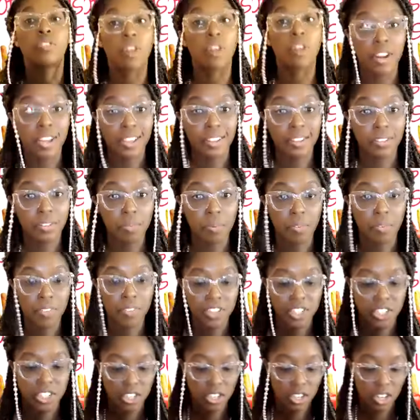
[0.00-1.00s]
guardian
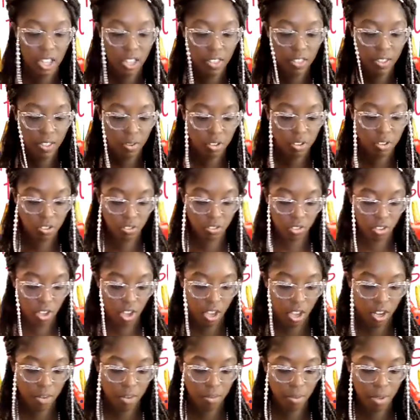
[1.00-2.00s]
supervision, and then you just
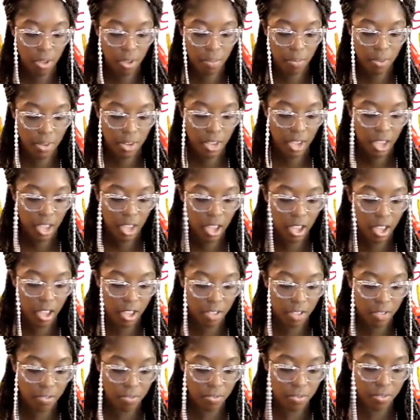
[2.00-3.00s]
cut them up in
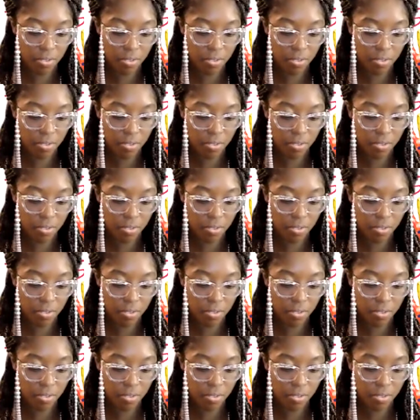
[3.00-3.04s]
half